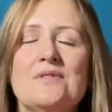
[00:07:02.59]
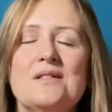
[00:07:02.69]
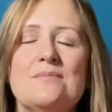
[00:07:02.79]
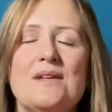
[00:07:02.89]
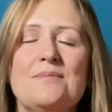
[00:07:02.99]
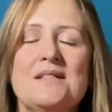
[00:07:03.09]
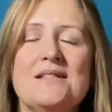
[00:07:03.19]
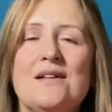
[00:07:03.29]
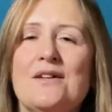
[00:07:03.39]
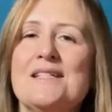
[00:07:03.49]
Just maybe
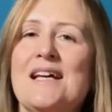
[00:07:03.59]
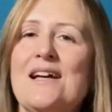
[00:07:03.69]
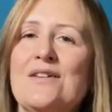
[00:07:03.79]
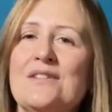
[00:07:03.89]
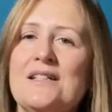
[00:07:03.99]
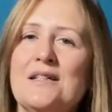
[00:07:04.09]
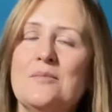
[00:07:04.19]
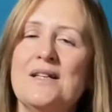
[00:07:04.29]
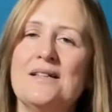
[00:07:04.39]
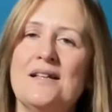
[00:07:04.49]
slow it down a little
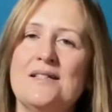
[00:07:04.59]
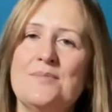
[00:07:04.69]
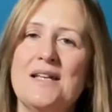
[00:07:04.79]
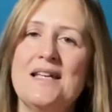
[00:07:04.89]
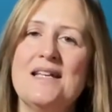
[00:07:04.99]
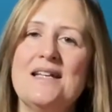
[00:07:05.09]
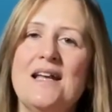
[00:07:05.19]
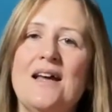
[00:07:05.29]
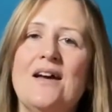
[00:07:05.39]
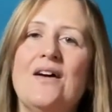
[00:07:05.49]
bit. Nice big
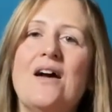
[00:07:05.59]
inhale.